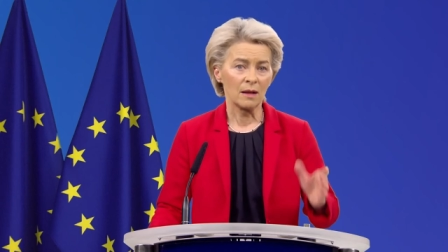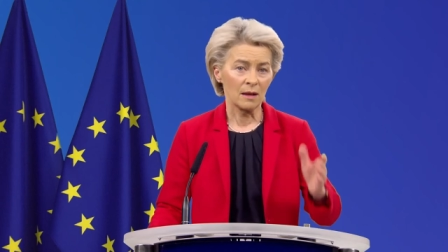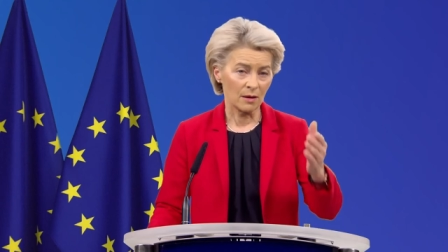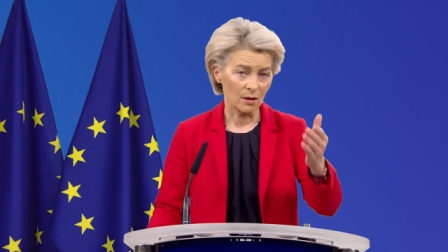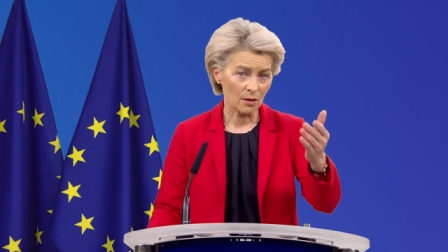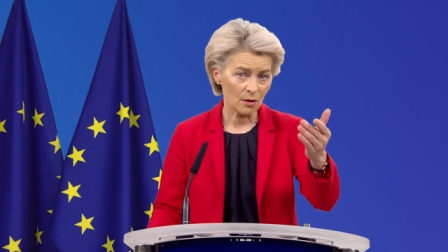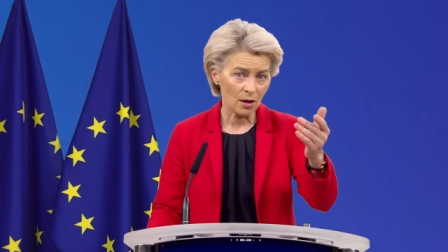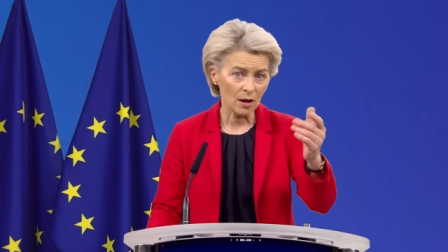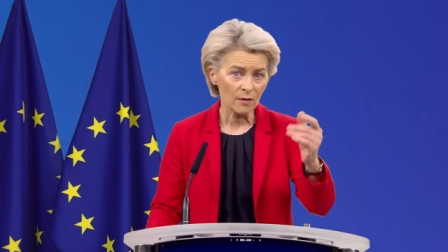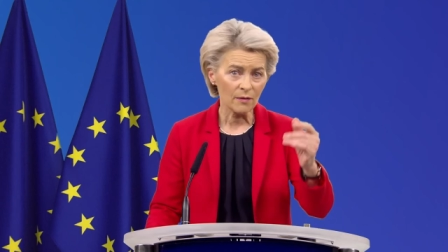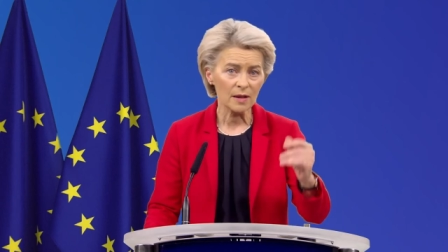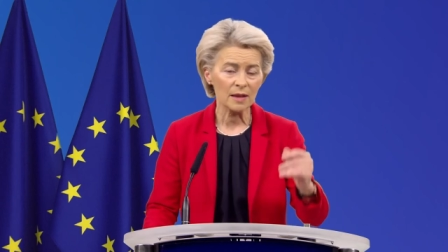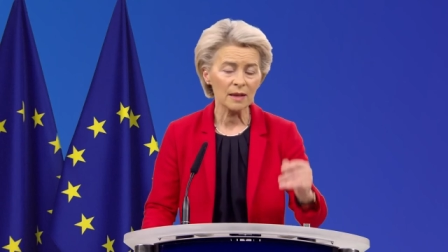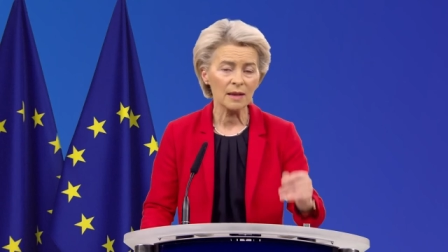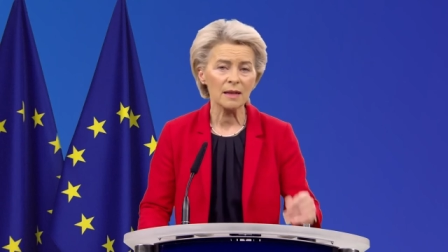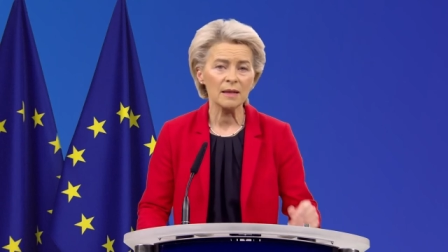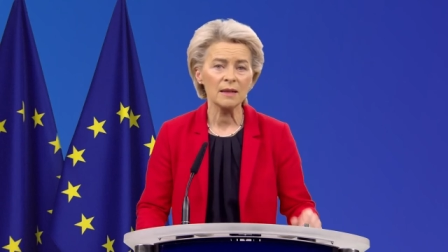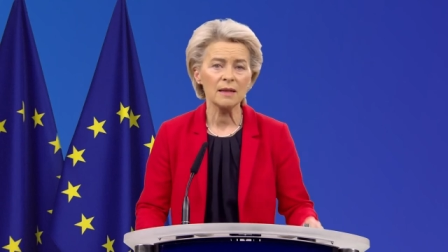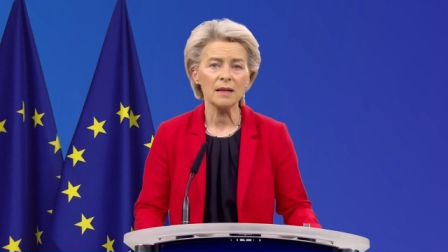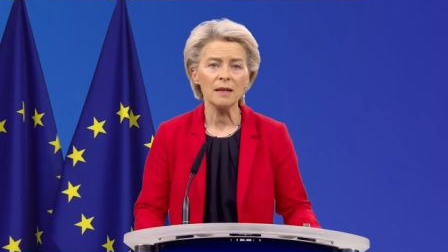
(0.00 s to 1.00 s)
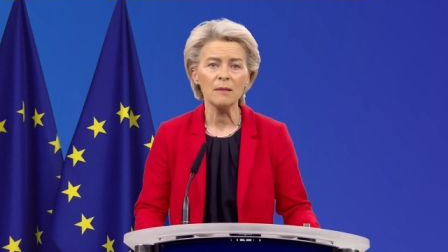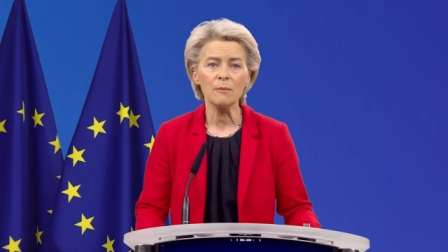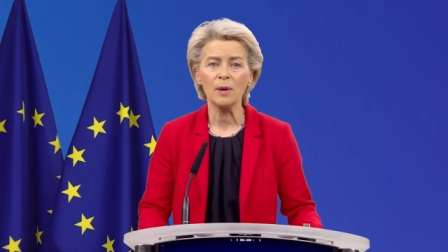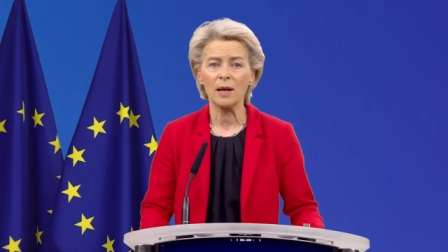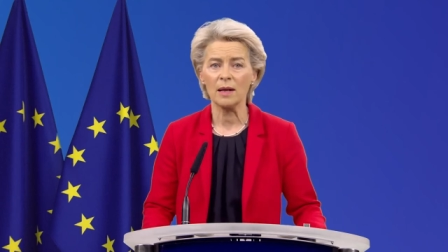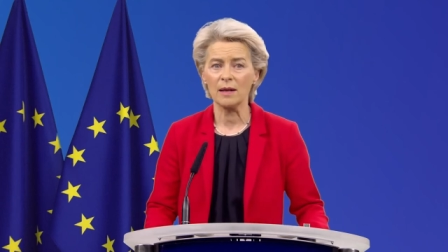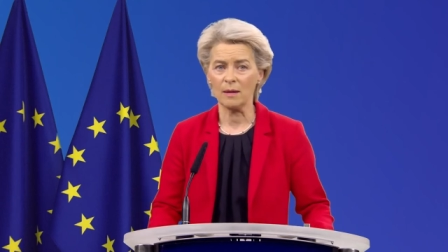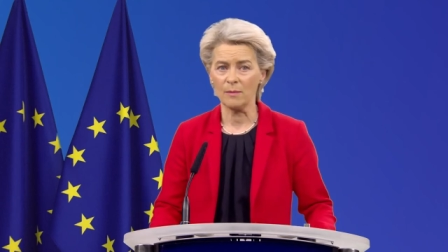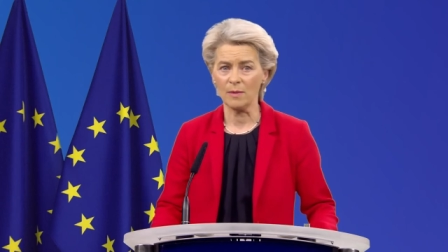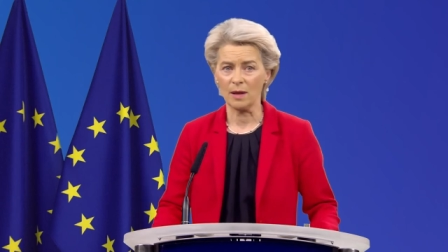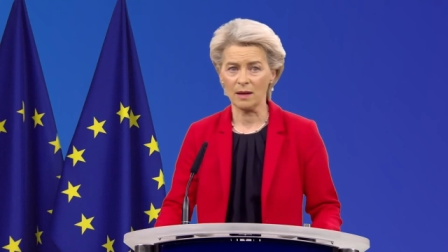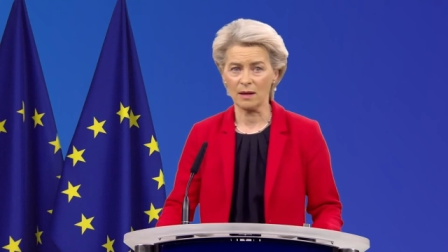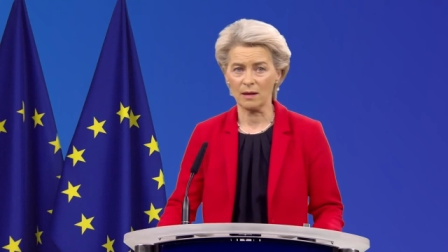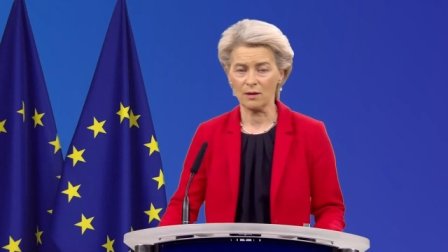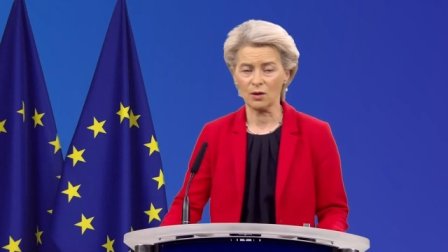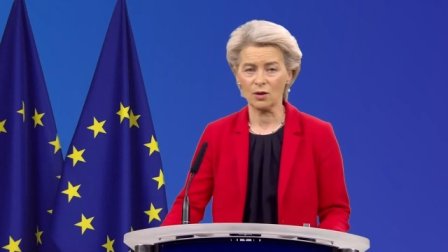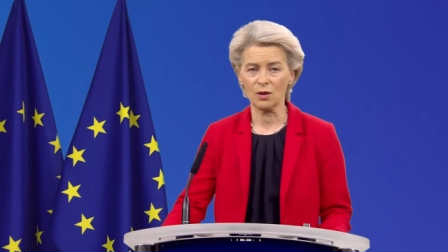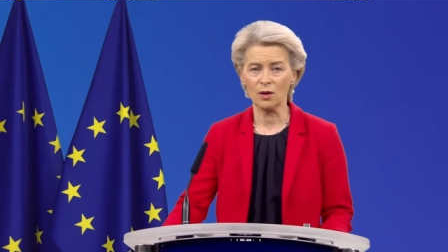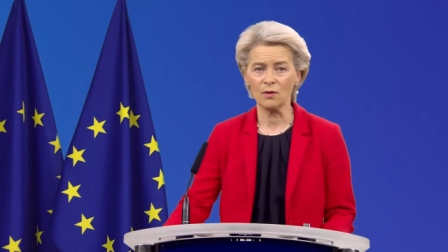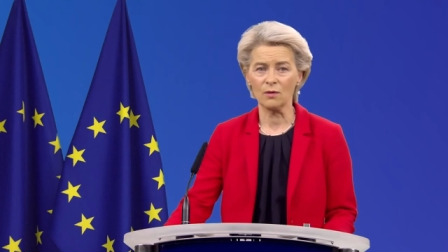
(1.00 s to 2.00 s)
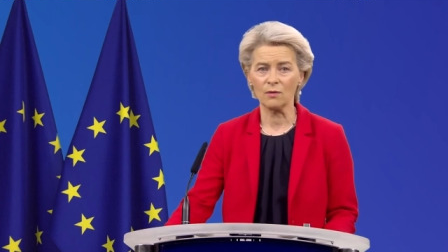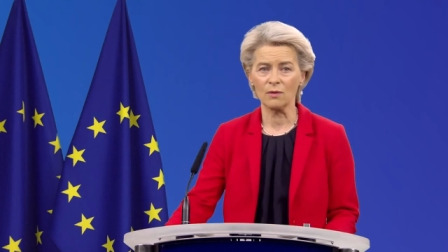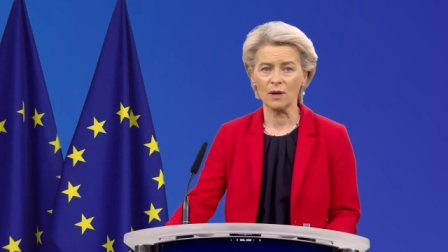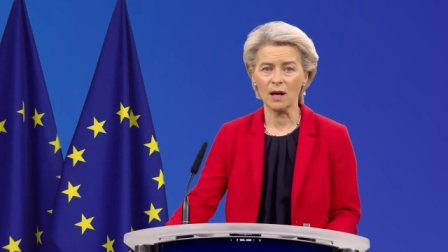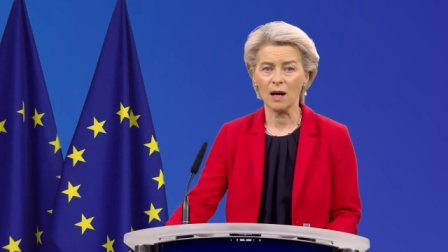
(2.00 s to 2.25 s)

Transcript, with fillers: The COVID-19 pandemic has shown